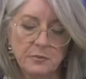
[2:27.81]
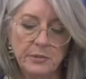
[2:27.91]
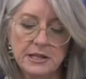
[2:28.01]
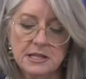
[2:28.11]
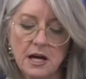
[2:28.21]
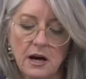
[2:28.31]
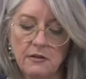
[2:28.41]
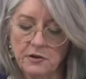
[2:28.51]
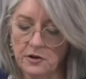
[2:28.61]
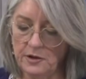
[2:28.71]
bit
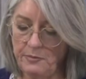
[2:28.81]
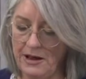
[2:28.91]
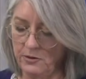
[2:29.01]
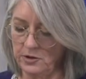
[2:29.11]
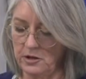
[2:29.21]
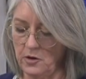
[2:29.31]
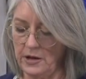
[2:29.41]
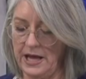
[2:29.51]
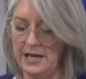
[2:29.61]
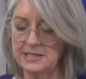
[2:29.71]
of curry powder,
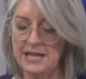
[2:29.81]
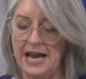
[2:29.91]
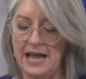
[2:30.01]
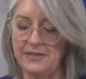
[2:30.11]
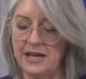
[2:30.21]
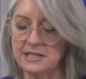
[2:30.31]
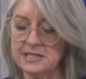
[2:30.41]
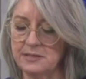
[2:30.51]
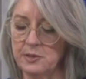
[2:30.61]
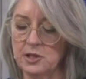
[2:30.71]
okay, to add that
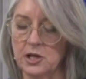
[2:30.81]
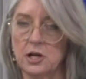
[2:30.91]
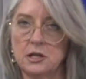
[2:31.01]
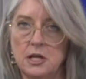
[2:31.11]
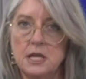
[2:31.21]
similar